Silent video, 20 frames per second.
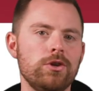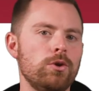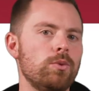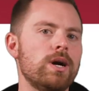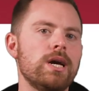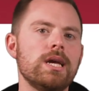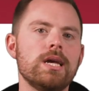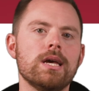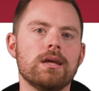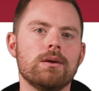
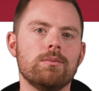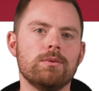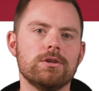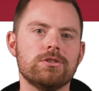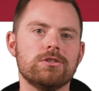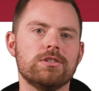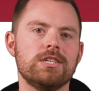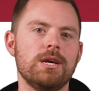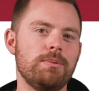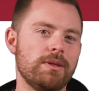UAN,
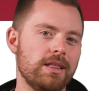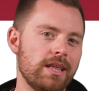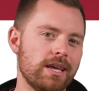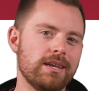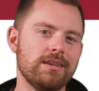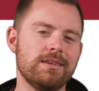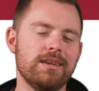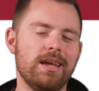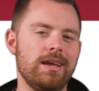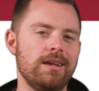which typically
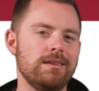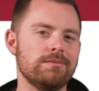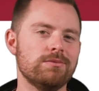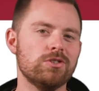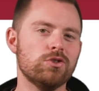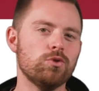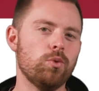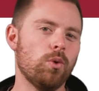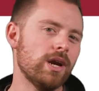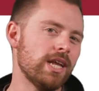
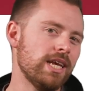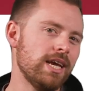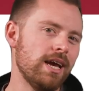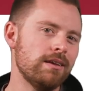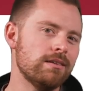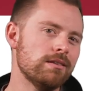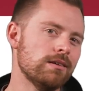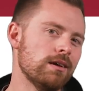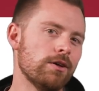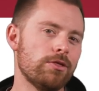contains
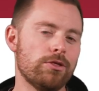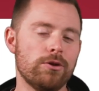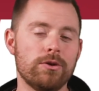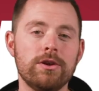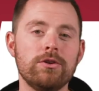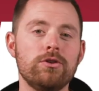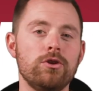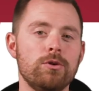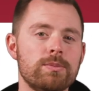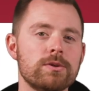28 to
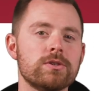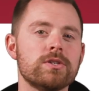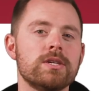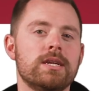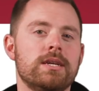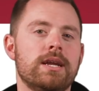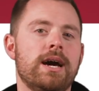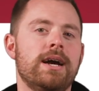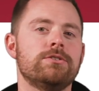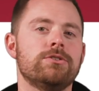
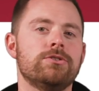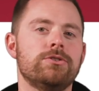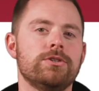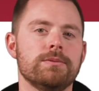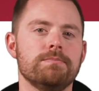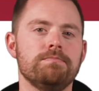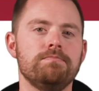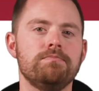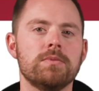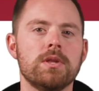32%
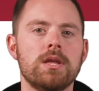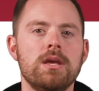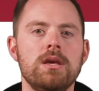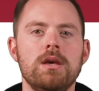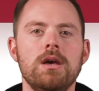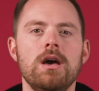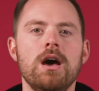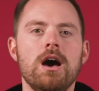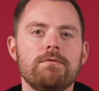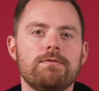nitrogen.
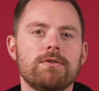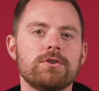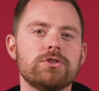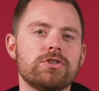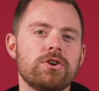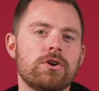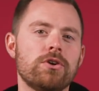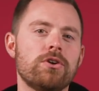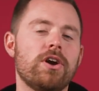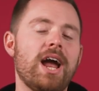For
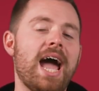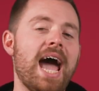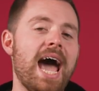starter